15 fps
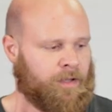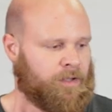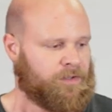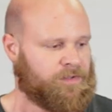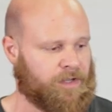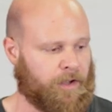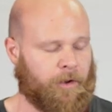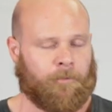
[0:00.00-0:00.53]

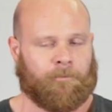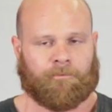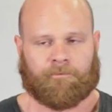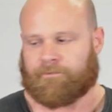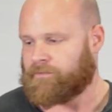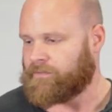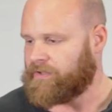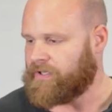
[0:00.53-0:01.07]
So
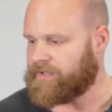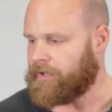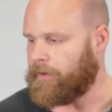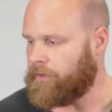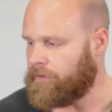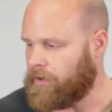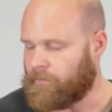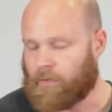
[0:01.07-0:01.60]
just
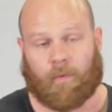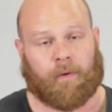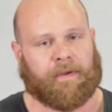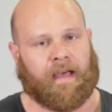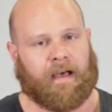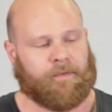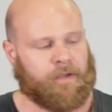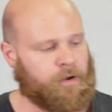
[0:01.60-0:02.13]
going over what
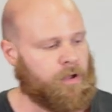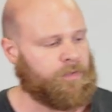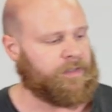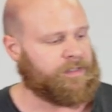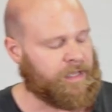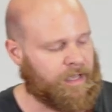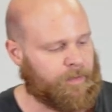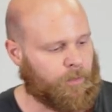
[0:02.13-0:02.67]
we have here on the
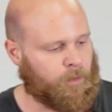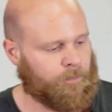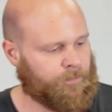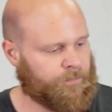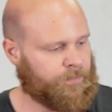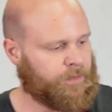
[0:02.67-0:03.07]
table,